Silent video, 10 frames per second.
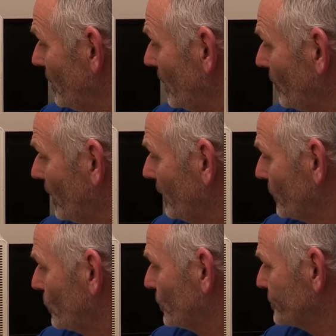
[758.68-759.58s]
And I have a
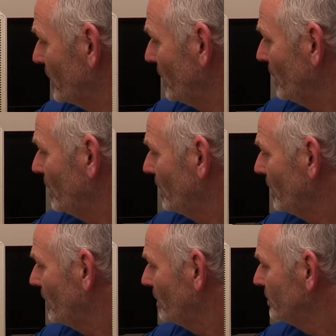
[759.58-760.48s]
Corsair
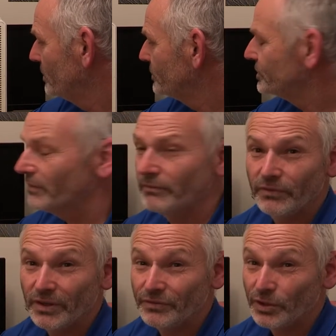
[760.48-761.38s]

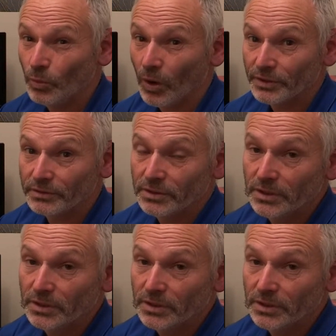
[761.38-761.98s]
750 watt